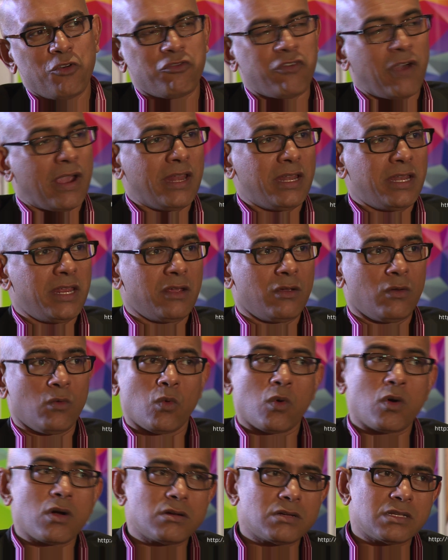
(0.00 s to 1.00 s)
finding
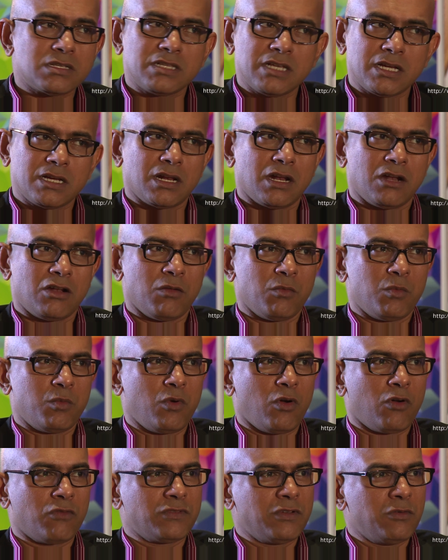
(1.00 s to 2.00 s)
what the secret
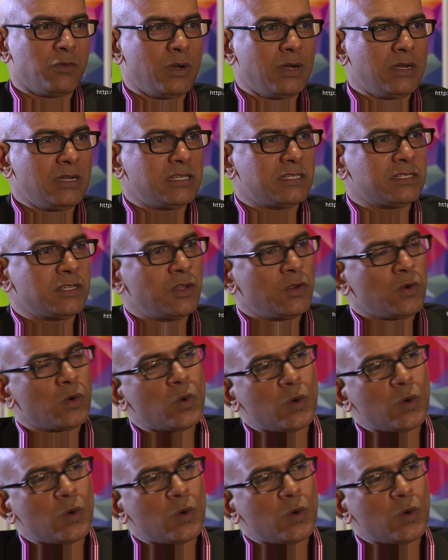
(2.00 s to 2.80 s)
of the world is.